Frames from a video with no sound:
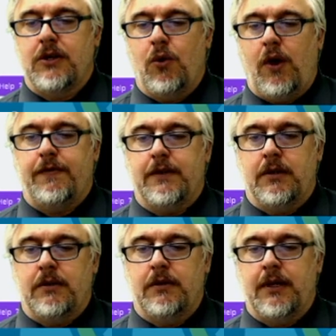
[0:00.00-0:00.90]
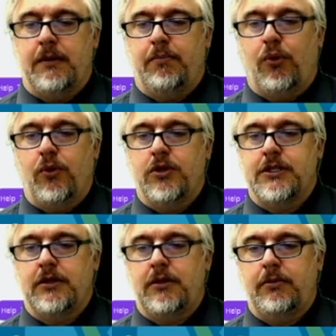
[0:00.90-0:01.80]
off the borders a
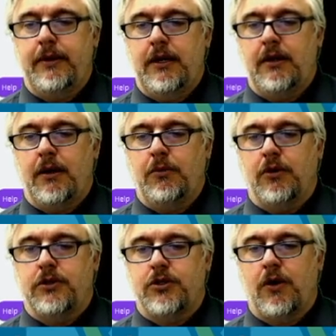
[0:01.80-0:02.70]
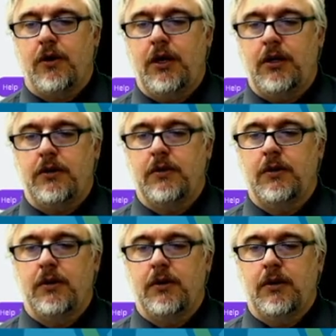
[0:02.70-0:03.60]
little bit. I'm gonna turn it,
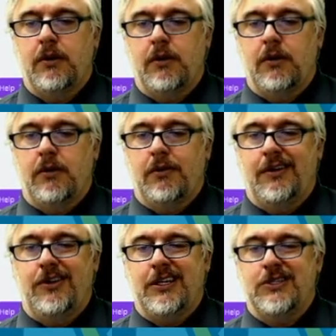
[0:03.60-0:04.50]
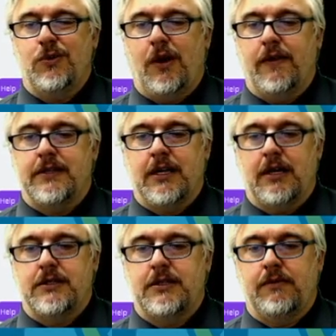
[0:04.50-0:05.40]
and you can do all this kind of
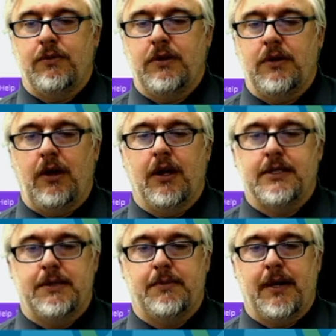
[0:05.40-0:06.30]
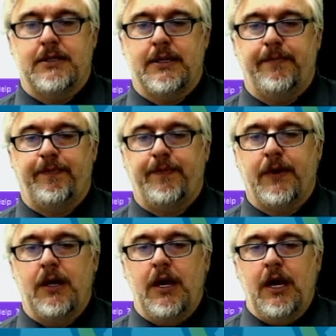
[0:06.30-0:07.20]
stuff with it. You can customize it.
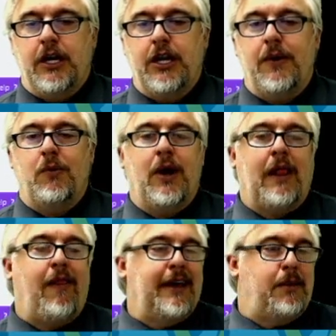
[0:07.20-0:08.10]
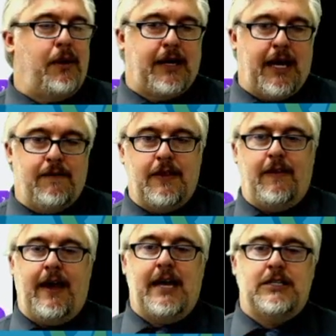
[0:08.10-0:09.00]
You know, and what I like about Canva that
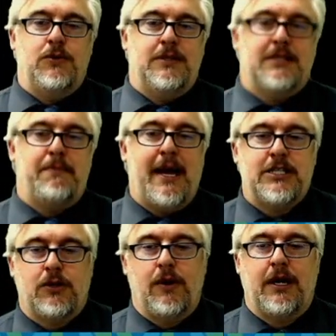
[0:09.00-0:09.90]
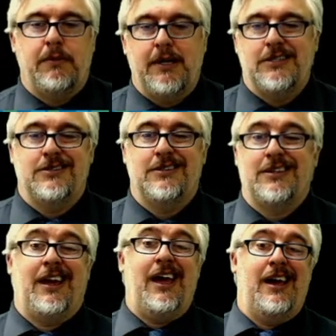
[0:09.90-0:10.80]
they add to this magic recommendations is like,
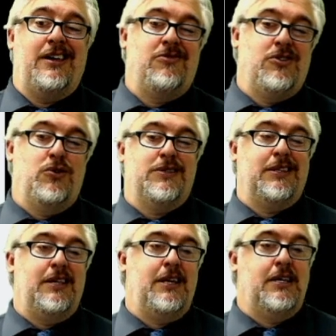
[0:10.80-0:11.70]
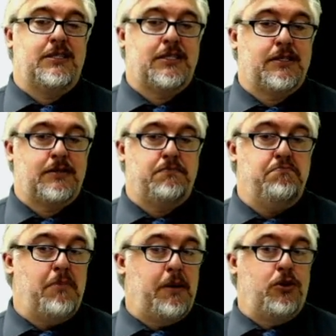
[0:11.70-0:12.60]
hey, you're using this.
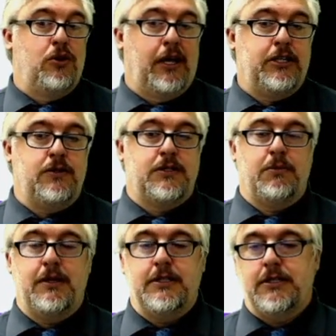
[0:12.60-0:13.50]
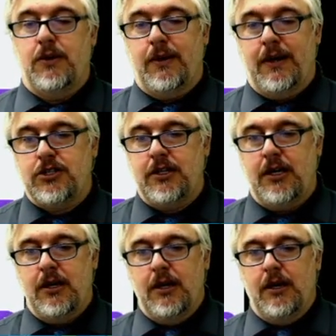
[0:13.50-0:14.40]
Maybe you'd like to use some of these too. And actually,
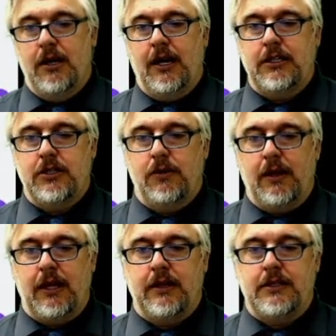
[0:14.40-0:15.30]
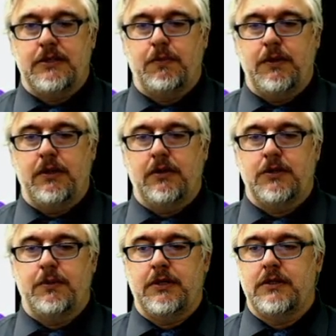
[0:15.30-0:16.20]
I do. I like it. Let's
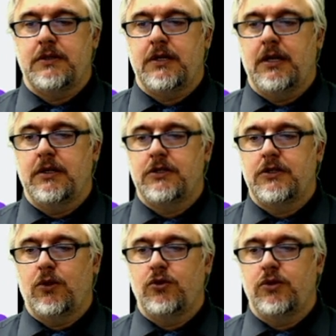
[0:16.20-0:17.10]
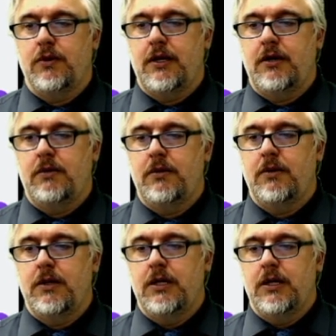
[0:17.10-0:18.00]
put this soldier in.
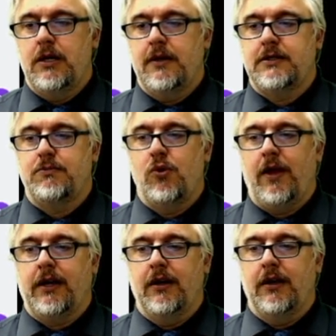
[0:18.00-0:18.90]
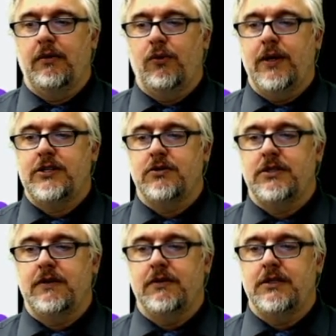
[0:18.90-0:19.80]
It's more like a Western
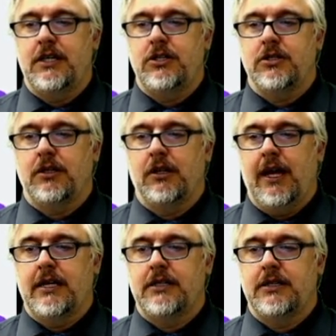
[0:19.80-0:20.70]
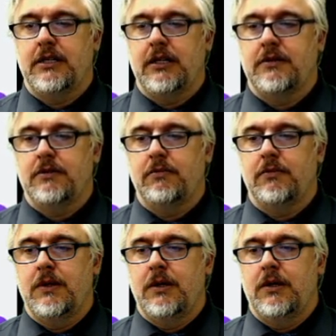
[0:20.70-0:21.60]
civilization class, I think. Some
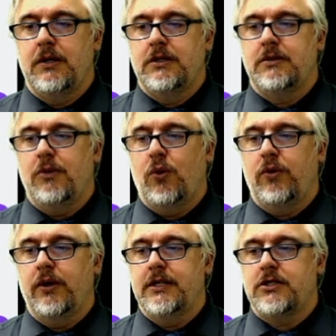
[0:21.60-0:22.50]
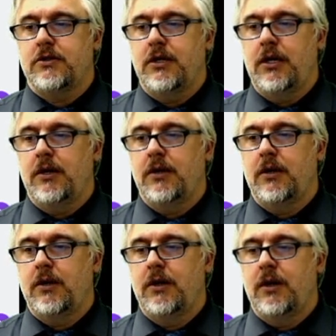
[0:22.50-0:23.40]
older history.
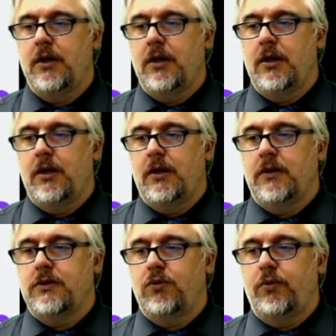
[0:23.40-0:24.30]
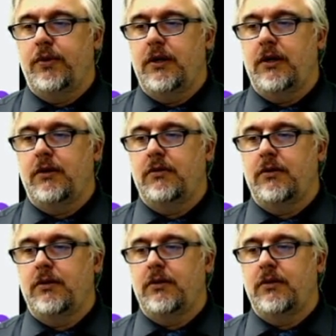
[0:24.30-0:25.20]
So we'll put
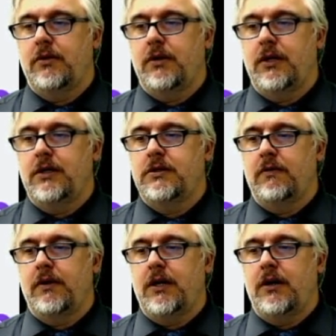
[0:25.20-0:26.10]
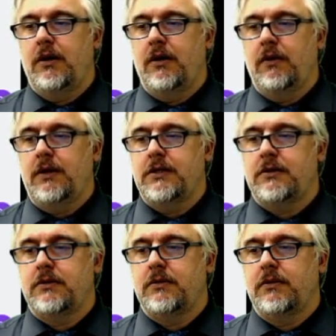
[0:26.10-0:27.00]
these over here.
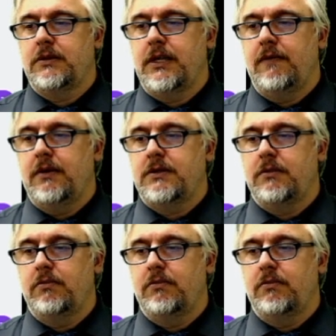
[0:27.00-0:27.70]
Let's give it some.